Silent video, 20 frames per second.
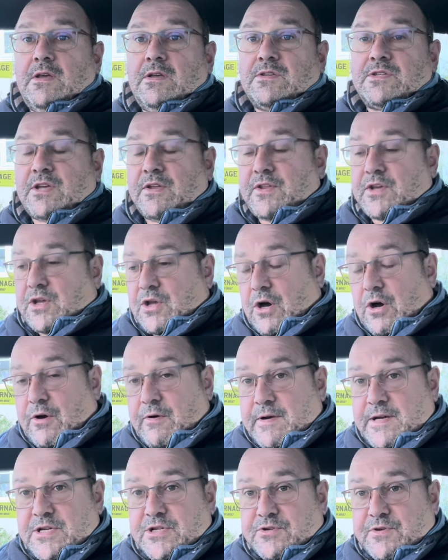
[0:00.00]
So the car
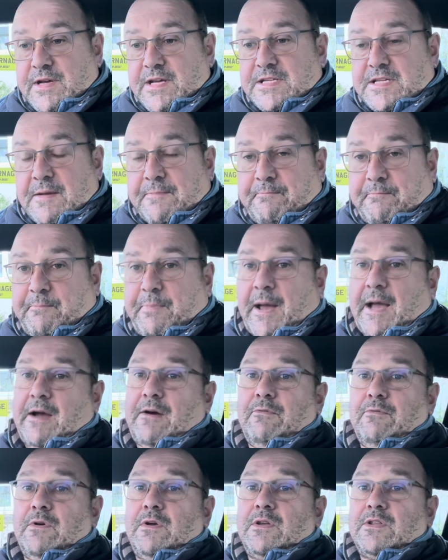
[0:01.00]
industry is
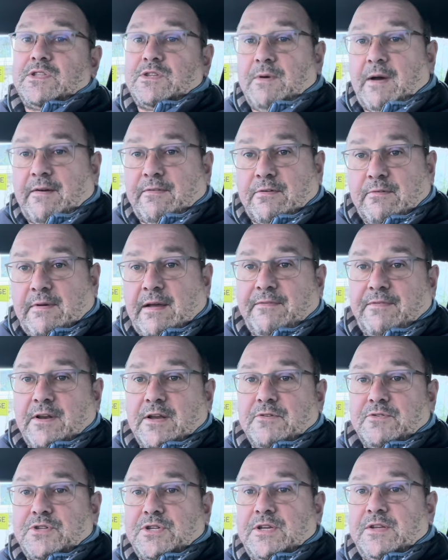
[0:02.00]
about to have a
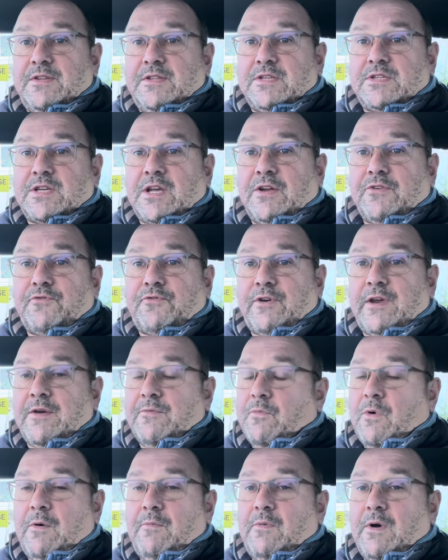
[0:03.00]
revolution in this country
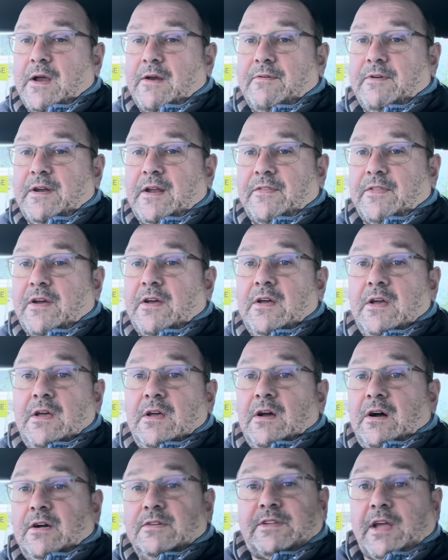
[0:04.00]
in one way or another.
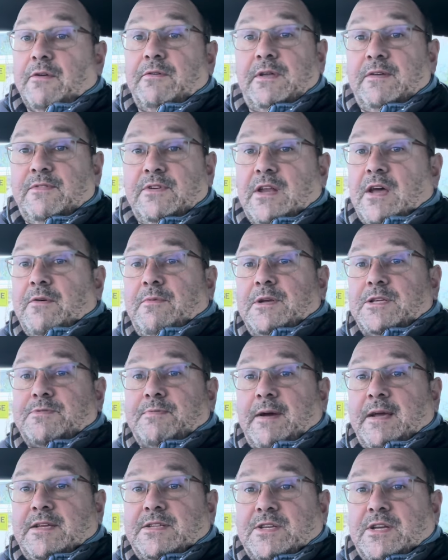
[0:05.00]
I don't even know which
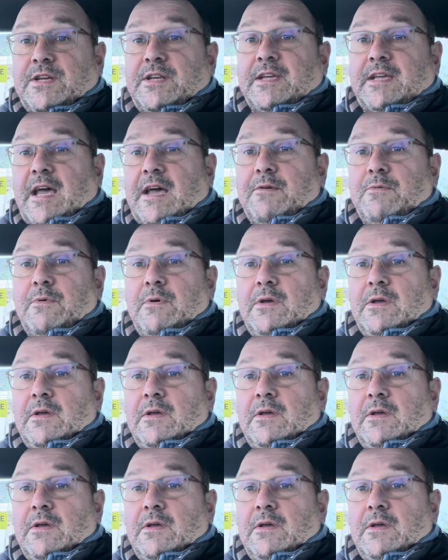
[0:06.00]
way it's going to go.